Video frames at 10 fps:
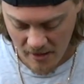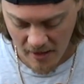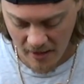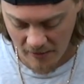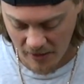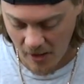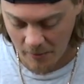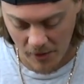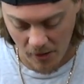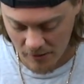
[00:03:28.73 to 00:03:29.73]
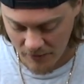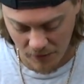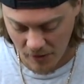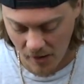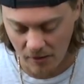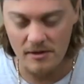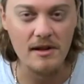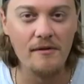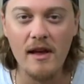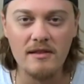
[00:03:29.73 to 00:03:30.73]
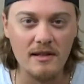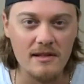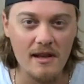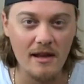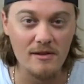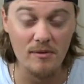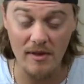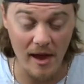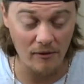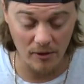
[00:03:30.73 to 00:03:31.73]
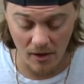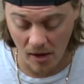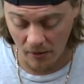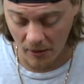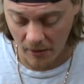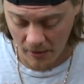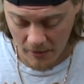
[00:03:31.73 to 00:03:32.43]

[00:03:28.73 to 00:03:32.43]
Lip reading: And they come in all different colors. I've had success with every color.